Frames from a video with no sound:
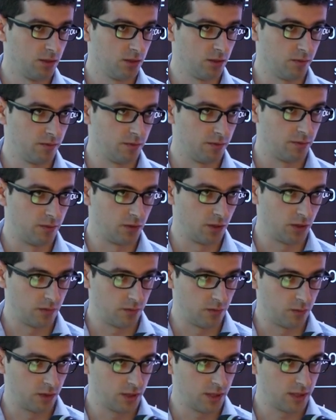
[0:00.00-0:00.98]
tested? So
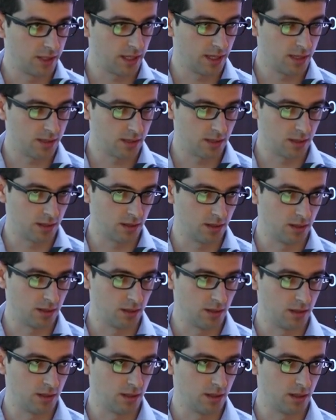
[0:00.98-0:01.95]
for, for this case,
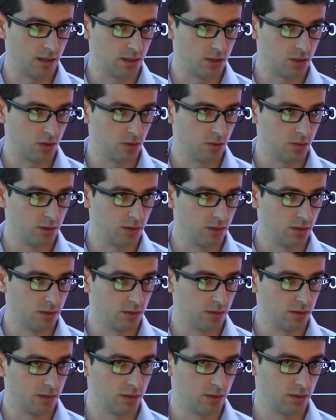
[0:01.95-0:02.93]
uh, I showed
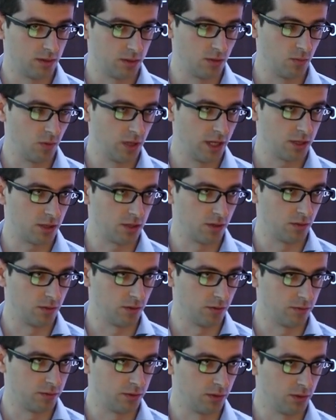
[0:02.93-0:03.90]
the
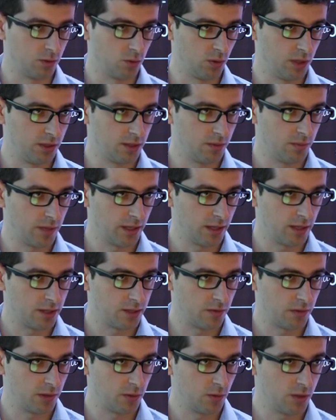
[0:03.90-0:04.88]
simulation of uh, 200
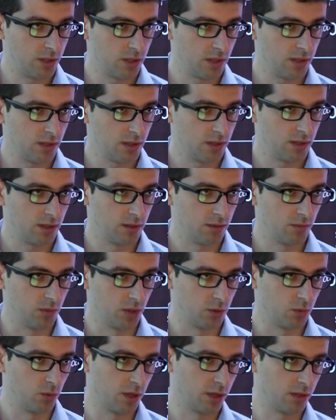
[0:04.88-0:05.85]
megahertz frequency
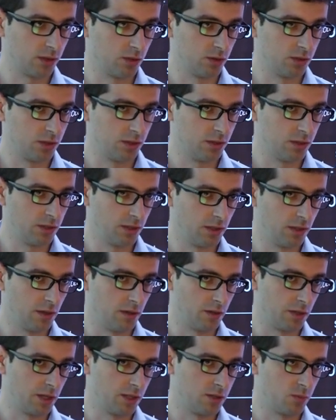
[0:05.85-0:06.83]
but we are considering
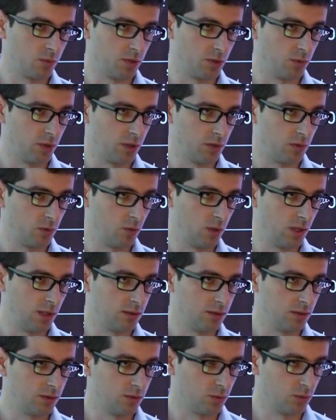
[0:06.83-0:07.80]
in the range between
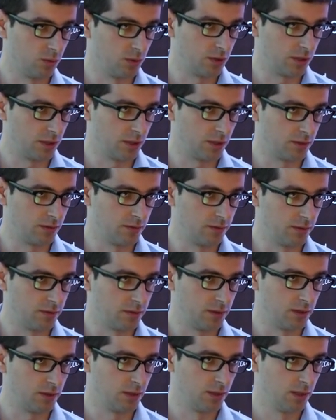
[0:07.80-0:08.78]
200 to
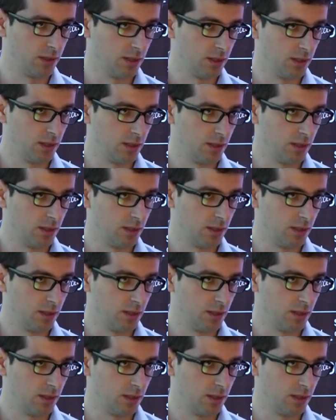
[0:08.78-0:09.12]
350.